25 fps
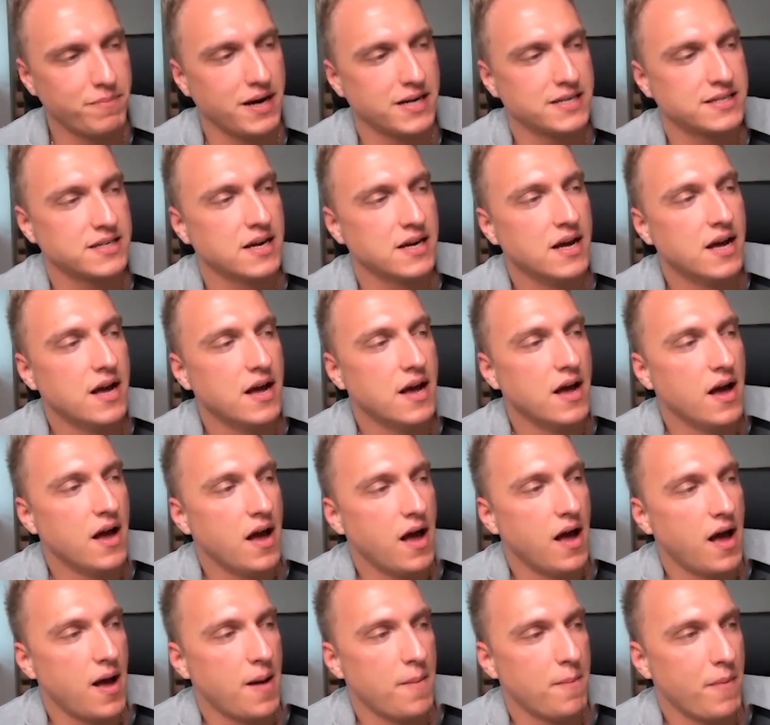But
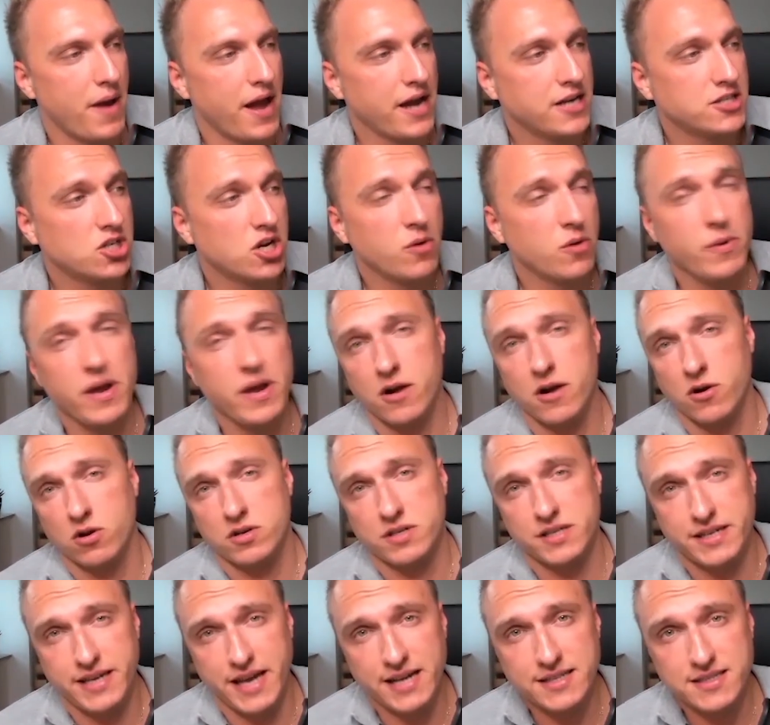actually, we are
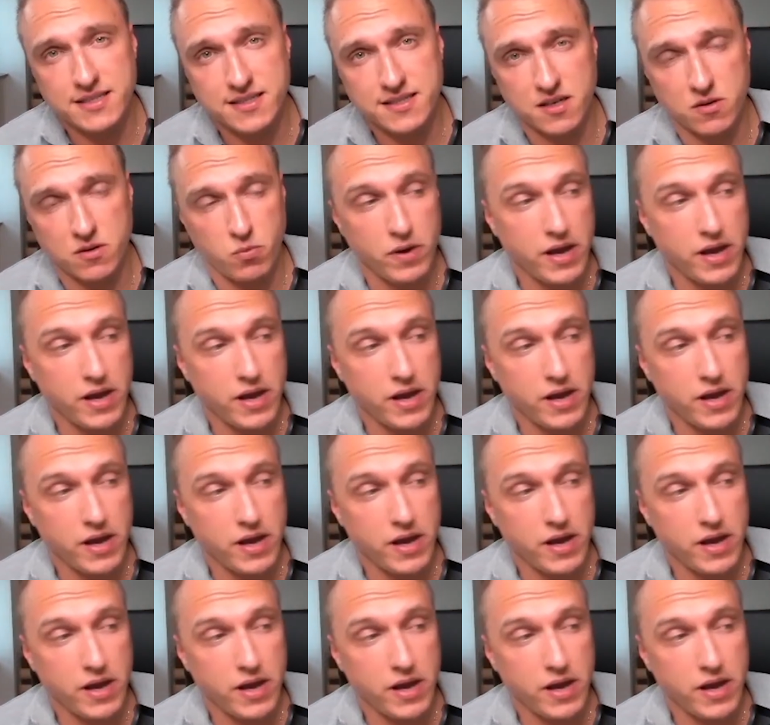not against it.